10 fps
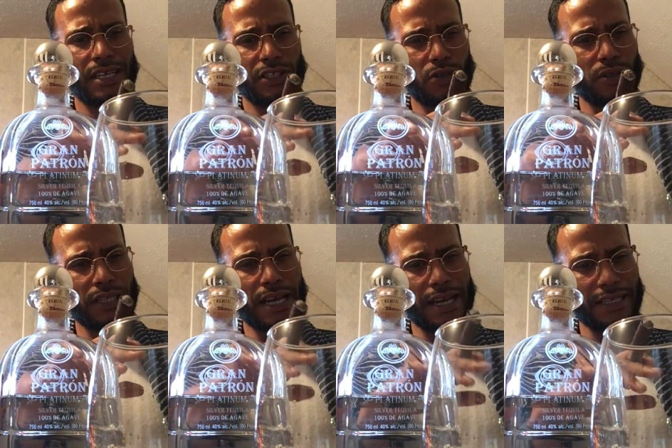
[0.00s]
The
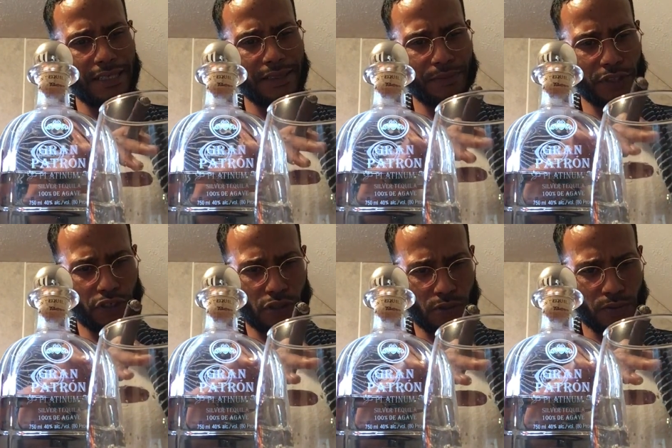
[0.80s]
only high end
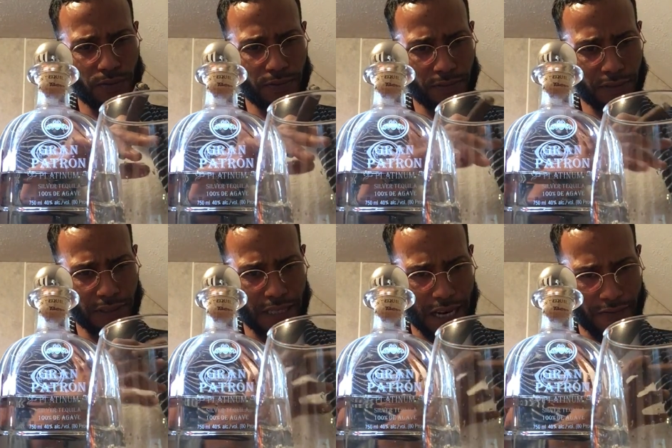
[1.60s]
Patron
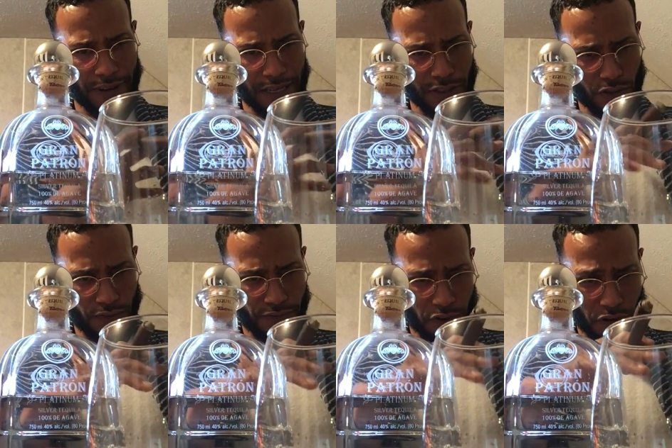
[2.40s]
that I've had so
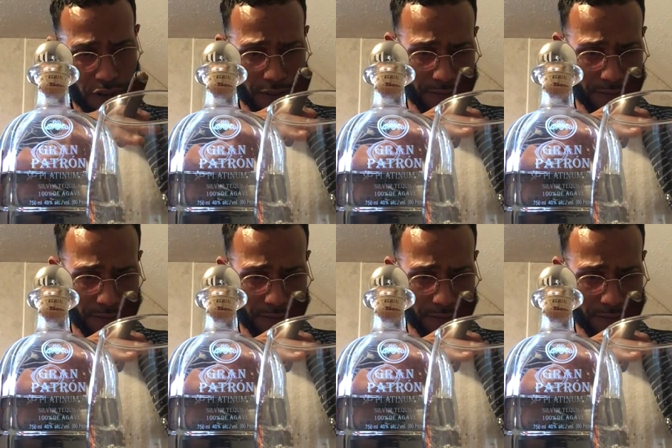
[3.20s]
far